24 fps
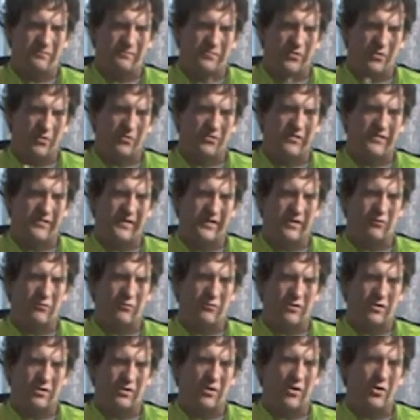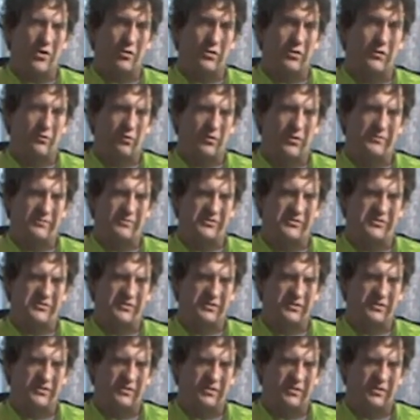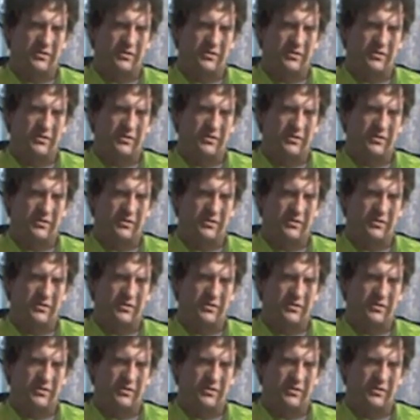both that work all in one machine.